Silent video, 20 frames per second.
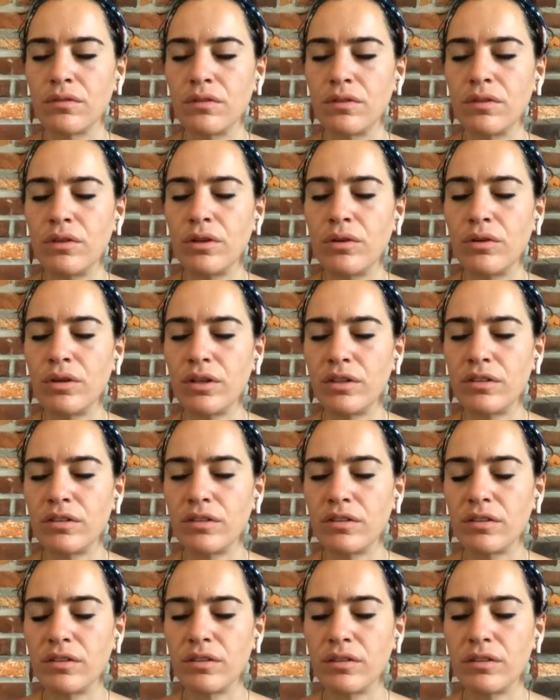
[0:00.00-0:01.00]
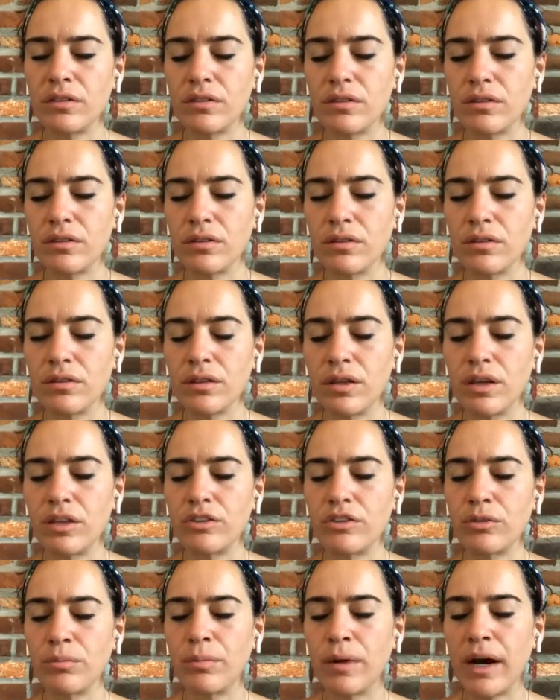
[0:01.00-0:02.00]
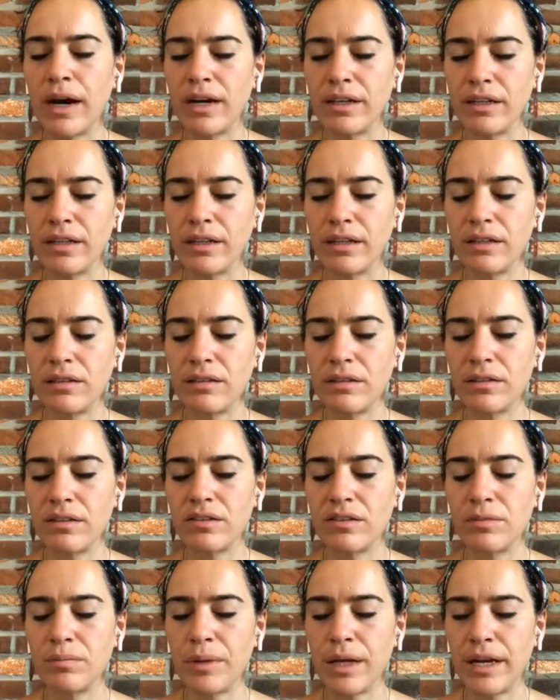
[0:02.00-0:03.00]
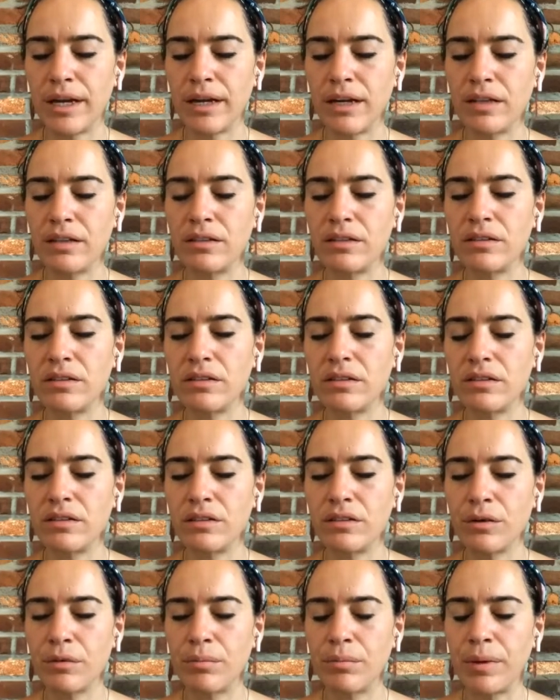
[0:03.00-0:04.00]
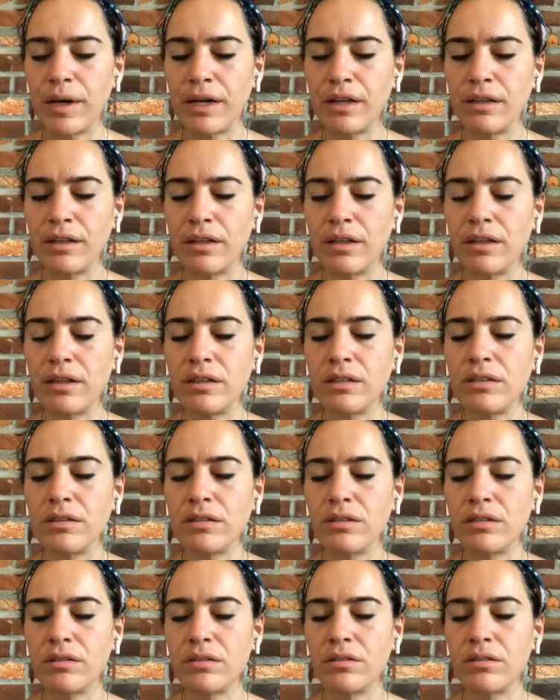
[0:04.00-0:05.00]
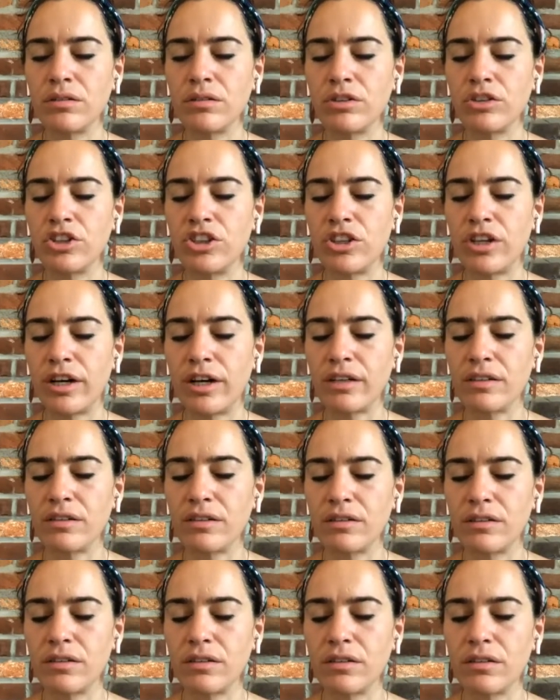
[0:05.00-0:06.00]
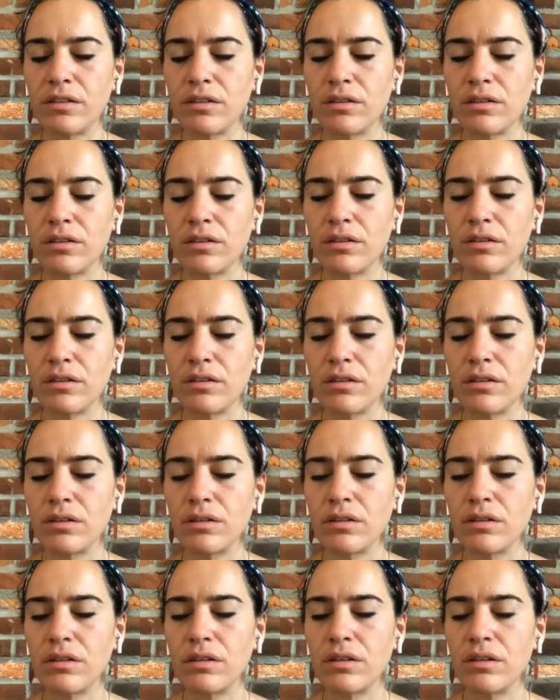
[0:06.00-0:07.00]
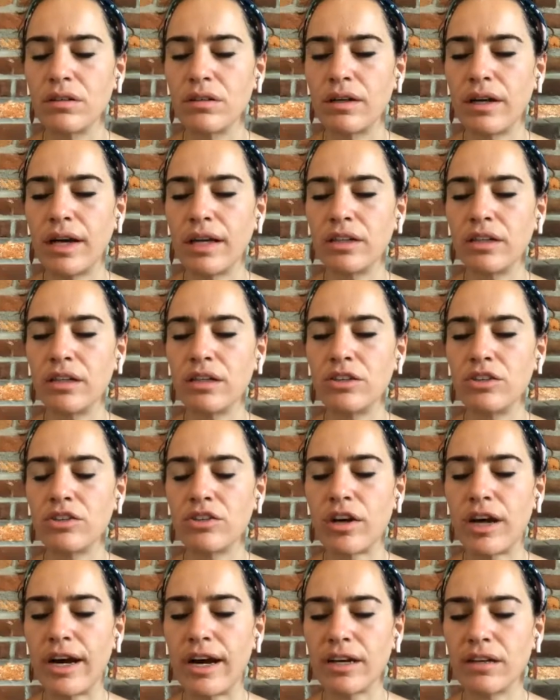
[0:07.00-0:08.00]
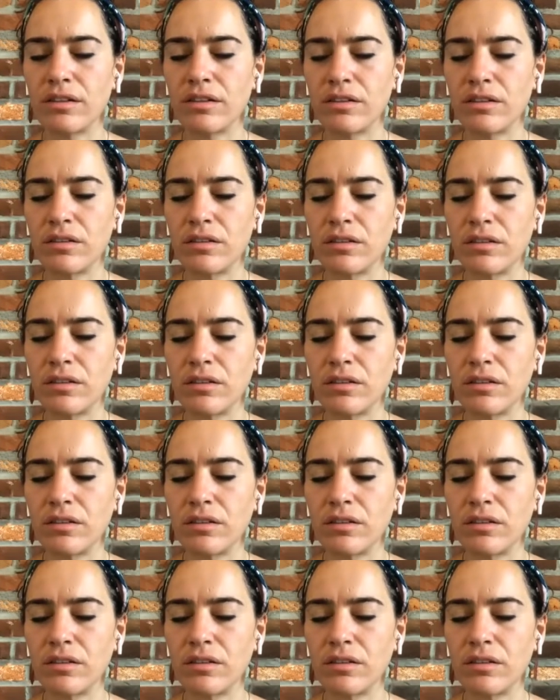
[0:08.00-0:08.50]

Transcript: Notice as your body expands, your belly, your chest, and contracts